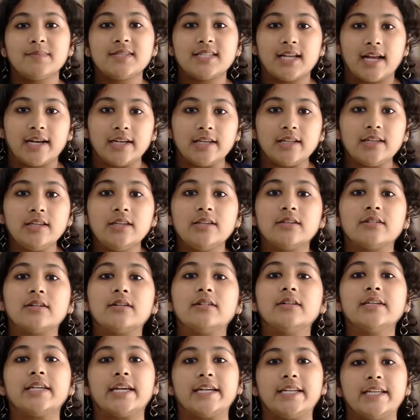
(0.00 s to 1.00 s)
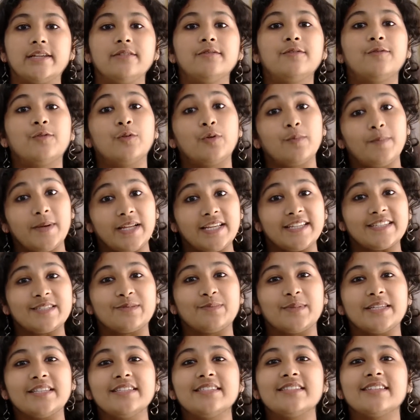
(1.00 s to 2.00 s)
Standing here, getting 4
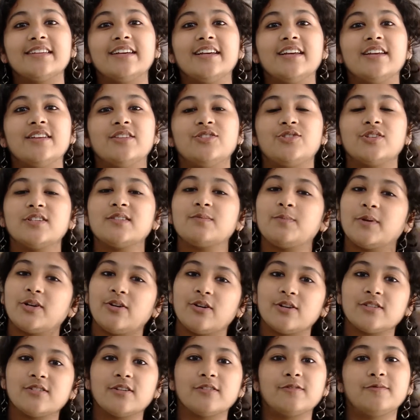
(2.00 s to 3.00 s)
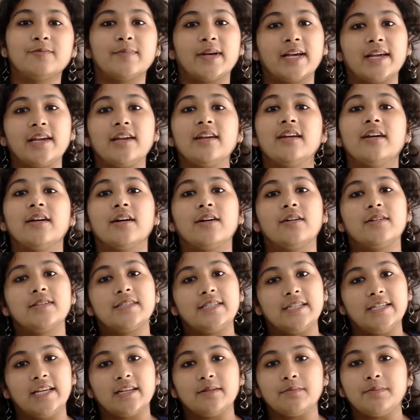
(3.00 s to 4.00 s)
placements just because of my
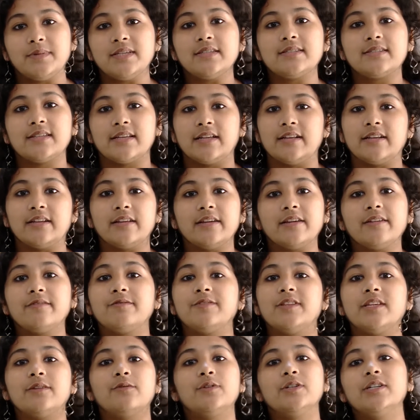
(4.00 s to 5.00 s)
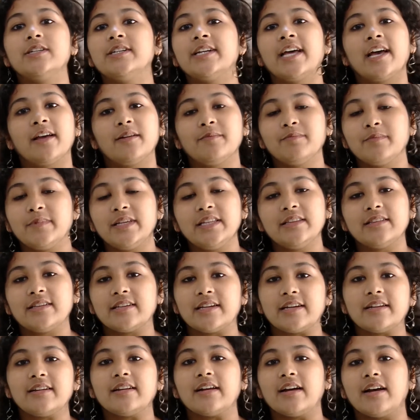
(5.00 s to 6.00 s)
TNP cell. If they wouldn't have been
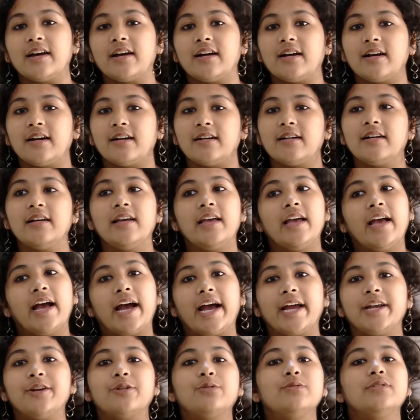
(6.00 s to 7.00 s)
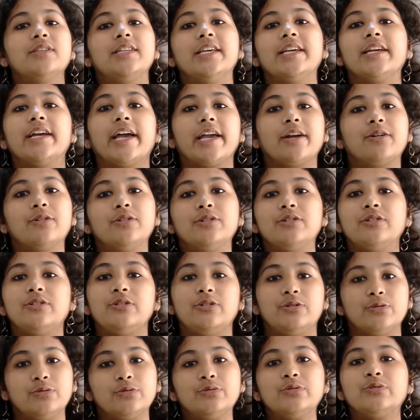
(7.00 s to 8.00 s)
there, I don't think I could
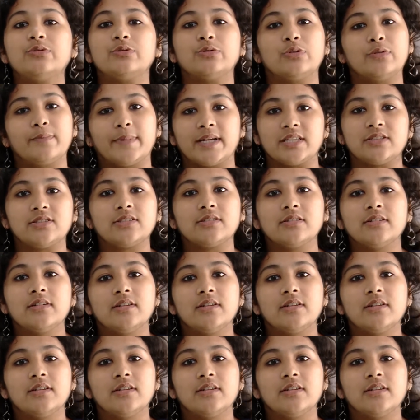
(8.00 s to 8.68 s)
do so much.